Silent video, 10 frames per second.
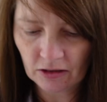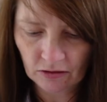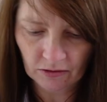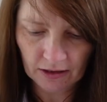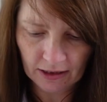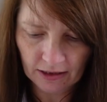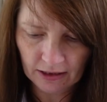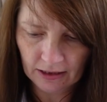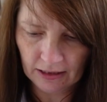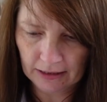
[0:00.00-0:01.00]
enjoying that
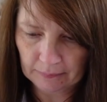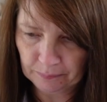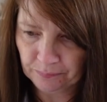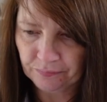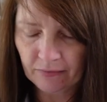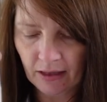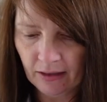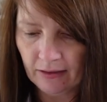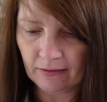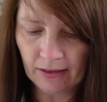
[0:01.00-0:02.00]
curling.
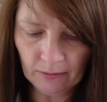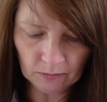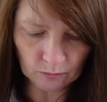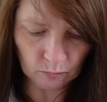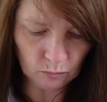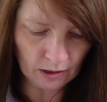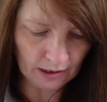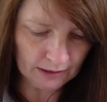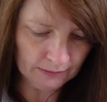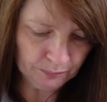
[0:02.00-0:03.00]
So that was
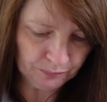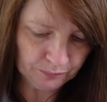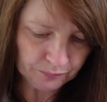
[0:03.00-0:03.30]
one.